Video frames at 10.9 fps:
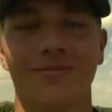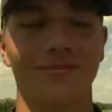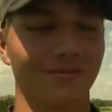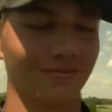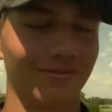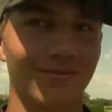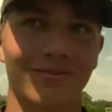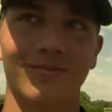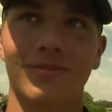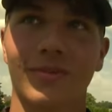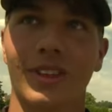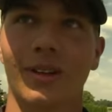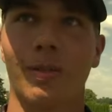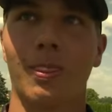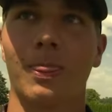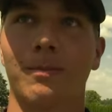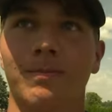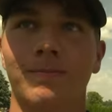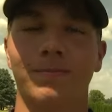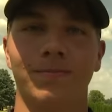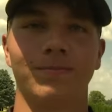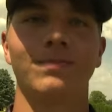First off, congrats to you. You know,
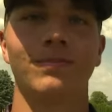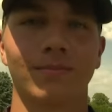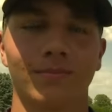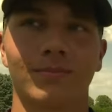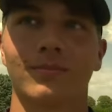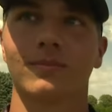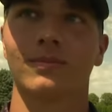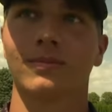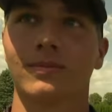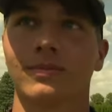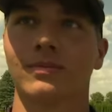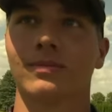qualifying for states,